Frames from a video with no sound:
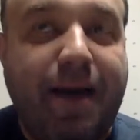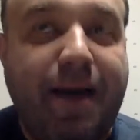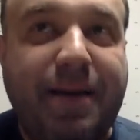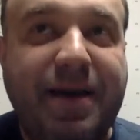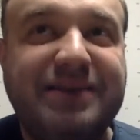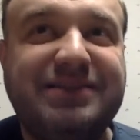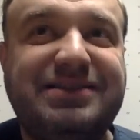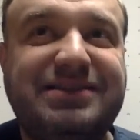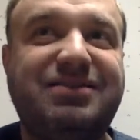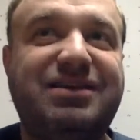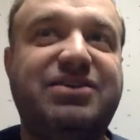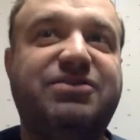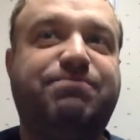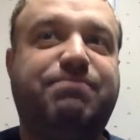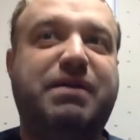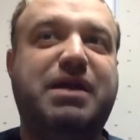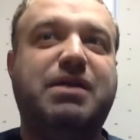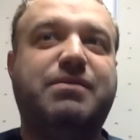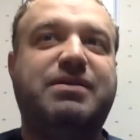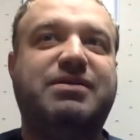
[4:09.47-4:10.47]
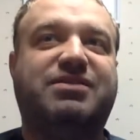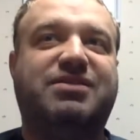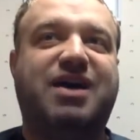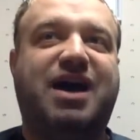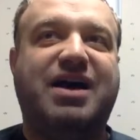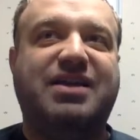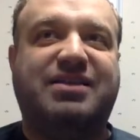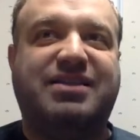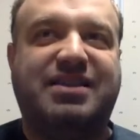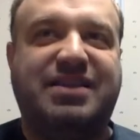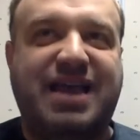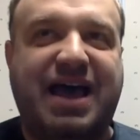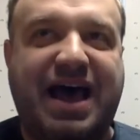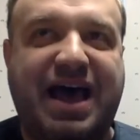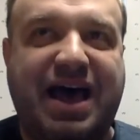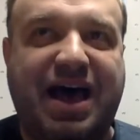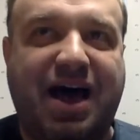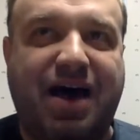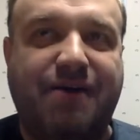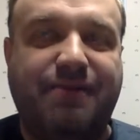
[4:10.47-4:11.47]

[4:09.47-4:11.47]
Basically, Peterman thought that,